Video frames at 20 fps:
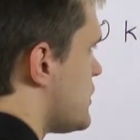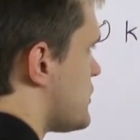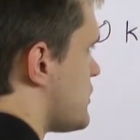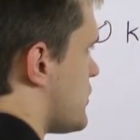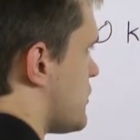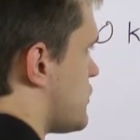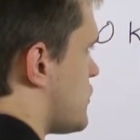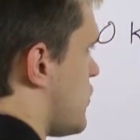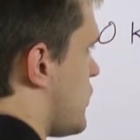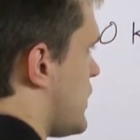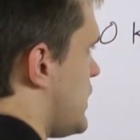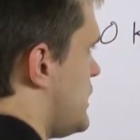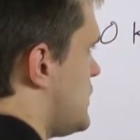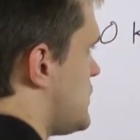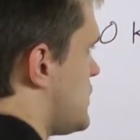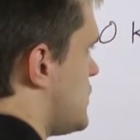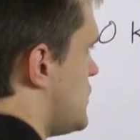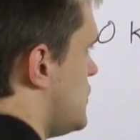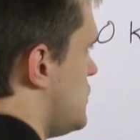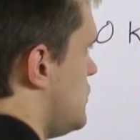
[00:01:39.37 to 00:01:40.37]
So
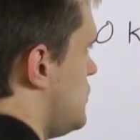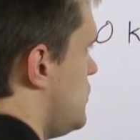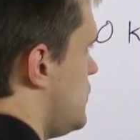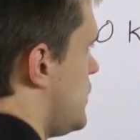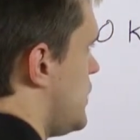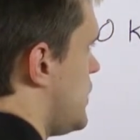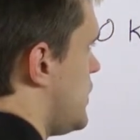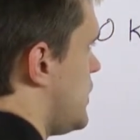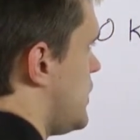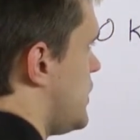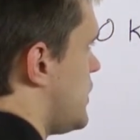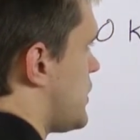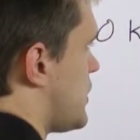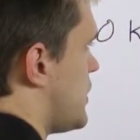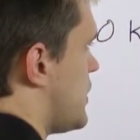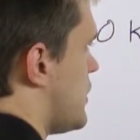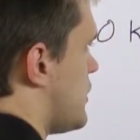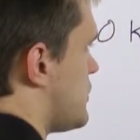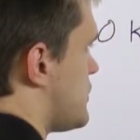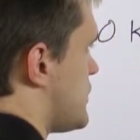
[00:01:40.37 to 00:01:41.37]
twenty-two
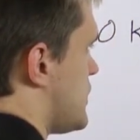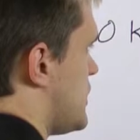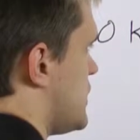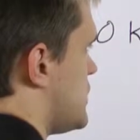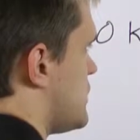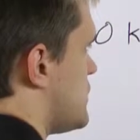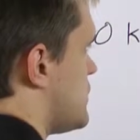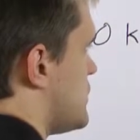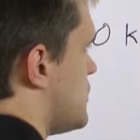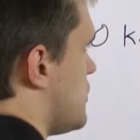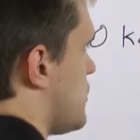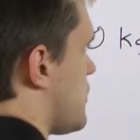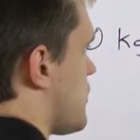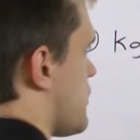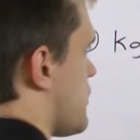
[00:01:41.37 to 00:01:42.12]
goes into